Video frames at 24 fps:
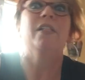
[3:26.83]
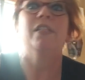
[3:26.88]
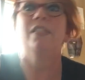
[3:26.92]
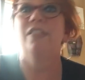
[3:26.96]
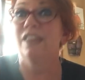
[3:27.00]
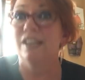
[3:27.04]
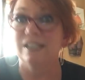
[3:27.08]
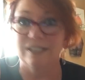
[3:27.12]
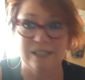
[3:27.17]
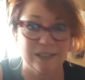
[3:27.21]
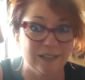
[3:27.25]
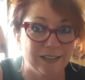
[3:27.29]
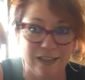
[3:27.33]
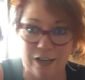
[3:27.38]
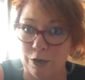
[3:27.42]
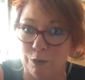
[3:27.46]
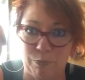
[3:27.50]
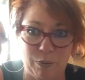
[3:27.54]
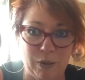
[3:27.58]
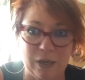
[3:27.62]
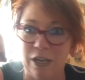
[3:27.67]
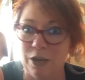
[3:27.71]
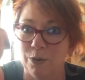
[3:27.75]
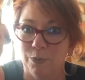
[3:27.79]
this little
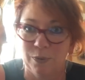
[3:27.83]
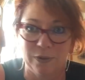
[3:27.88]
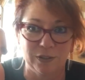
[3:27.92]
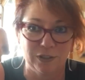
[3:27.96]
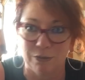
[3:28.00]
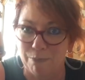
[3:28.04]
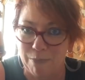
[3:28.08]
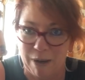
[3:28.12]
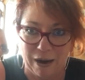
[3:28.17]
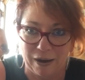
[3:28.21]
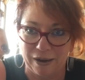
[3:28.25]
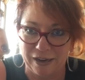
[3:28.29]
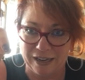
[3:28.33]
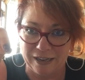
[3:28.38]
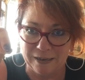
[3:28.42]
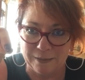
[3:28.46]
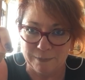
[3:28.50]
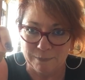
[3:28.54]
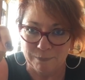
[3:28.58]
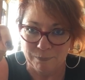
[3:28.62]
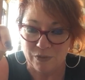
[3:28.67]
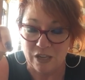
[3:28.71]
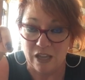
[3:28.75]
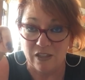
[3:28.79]
piggy went to
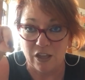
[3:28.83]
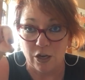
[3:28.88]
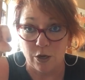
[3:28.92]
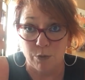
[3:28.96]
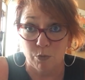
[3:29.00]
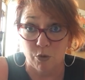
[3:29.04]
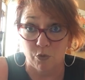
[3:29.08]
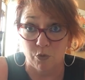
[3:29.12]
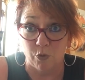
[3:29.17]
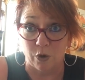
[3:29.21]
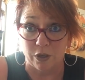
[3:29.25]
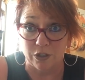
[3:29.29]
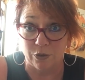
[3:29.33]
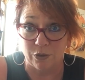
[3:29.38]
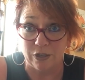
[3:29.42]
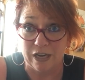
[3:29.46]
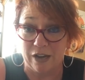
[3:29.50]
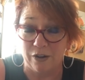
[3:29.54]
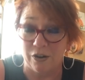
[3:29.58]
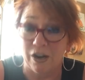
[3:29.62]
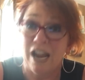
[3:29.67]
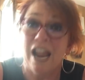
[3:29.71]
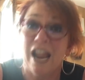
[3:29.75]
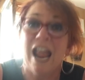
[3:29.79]
market, and then you move one toe
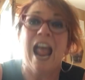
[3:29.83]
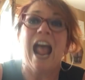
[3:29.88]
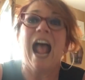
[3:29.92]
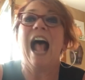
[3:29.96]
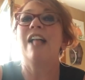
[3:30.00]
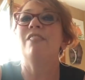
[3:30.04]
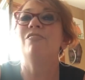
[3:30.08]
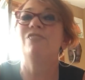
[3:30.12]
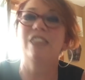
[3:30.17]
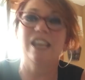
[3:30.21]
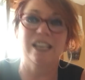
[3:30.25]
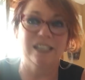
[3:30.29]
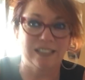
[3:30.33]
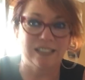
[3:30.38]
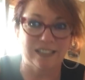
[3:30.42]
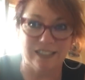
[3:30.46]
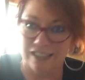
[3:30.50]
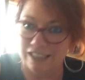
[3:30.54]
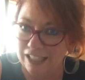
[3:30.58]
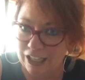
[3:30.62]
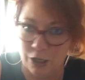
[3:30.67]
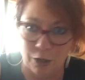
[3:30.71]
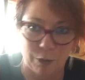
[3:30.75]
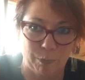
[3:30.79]
down. And this
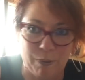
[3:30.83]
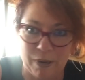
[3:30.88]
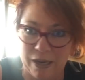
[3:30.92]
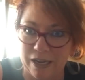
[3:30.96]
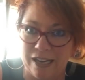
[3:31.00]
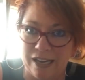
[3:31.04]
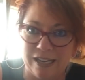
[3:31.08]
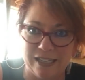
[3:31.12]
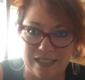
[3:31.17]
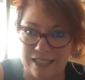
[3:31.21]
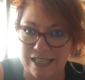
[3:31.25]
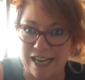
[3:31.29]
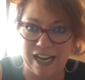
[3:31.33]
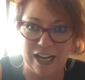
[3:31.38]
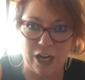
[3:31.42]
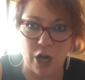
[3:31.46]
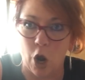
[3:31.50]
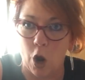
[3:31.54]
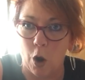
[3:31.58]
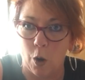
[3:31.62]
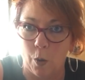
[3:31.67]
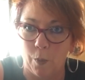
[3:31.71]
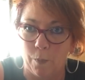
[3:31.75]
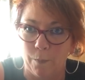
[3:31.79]
little piggy stayed
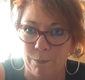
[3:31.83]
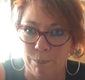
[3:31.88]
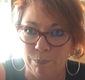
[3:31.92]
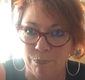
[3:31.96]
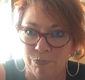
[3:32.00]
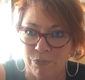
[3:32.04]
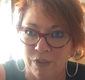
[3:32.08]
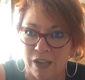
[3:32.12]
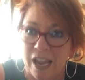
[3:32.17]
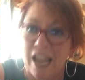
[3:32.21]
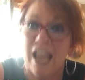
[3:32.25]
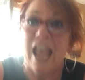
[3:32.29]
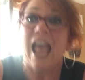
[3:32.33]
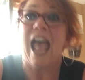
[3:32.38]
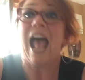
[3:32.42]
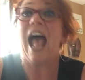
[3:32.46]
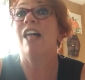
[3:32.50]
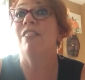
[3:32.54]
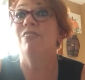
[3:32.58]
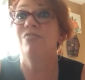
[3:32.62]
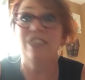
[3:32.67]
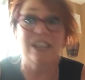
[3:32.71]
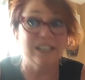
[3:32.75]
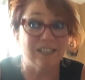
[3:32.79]
home,
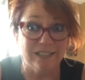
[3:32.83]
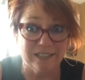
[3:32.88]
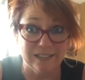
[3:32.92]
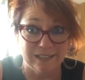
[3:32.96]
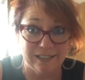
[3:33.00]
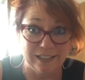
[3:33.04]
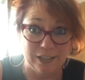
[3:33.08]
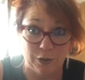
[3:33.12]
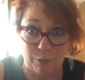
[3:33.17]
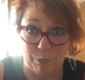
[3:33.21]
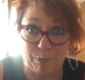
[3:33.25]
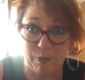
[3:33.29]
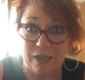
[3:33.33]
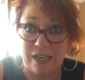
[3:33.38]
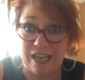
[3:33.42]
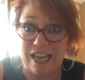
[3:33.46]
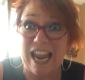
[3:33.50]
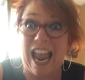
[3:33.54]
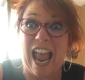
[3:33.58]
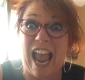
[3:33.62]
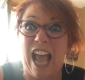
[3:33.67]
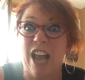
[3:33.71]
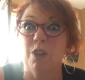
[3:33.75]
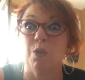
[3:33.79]
and this little
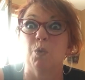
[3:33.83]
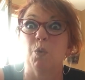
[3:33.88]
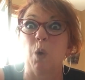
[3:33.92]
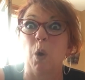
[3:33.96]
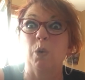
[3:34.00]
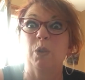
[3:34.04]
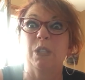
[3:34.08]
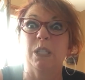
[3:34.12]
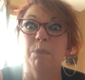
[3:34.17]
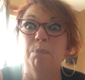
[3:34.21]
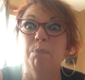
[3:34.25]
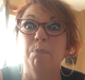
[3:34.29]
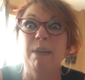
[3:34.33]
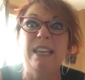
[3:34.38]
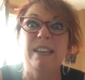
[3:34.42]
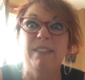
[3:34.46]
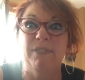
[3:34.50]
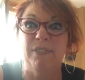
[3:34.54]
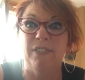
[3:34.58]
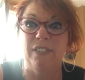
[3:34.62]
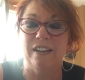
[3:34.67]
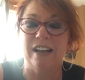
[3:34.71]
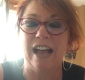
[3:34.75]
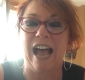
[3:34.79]
piggy had roast
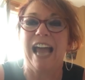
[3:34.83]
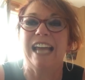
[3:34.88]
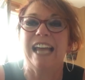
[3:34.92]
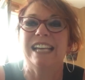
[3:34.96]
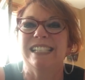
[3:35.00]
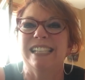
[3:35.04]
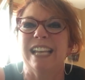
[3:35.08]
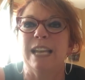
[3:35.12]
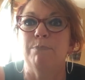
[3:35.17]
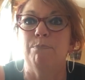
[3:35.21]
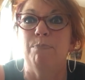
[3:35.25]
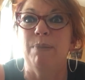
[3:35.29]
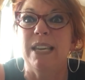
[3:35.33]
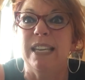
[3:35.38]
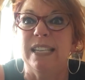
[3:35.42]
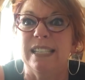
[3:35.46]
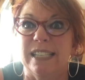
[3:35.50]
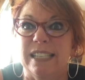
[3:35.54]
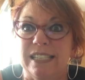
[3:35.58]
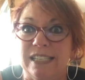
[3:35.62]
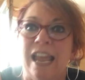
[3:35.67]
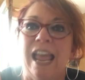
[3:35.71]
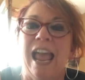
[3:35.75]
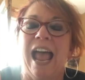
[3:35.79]
beef. I say
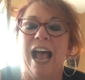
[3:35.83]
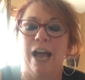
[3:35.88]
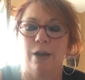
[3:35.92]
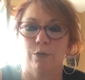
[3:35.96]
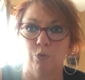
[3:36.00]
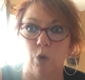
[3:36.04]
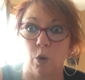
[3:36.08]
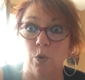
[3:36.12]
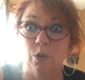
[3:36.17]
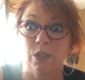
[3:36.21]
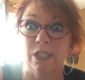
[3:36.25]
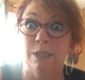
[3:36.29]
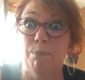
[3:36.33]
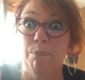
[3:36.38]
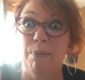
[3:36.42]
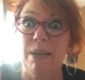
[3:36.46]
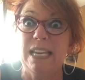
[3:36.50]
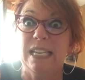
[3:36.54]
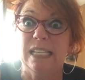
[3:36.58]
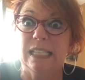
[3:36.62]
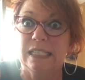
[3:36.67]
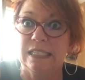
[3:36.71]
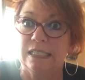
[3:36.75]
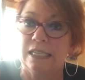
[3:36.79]
beast, had roast
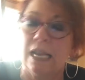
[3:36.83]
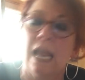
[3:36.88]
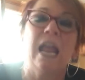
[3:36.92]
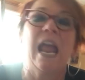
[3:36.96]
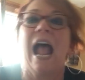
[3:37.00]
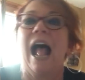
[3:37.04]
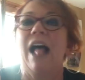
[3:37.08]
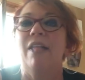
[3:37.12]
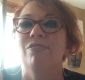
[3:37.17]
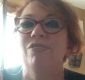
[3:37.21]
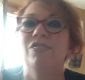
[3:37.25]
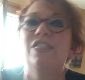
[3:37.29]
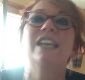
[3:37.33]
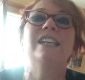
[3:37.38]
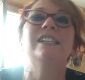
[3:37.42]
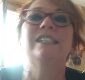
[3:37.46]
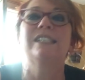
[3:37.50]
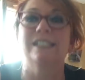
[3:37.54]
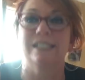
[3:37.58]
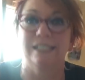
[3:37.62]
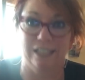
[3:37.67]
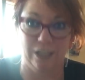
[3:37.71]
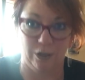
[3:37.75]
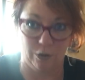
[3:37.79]
beast, and
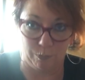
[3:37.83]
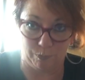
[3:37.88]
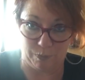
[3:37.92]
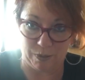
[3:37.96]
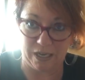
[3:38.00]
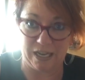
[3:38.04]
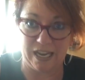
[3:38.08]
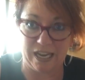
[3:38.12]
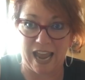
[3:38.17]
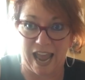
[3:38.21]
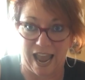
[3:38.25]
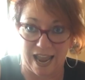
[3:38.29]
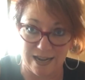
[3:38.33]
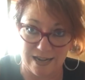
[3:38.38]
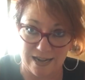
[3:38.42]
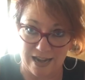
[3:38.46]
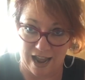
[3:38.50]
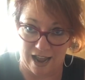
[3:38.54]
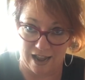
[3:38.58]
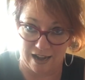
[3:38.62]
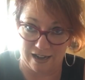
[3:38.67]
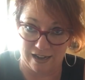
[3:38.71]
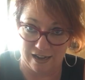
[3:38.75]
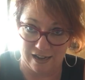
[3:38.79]
this little piggy had
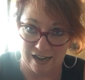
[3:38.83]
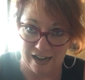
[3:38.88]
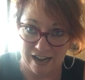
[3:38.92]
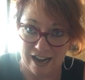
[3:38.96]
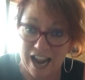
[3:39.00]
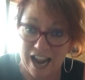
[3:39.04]
none.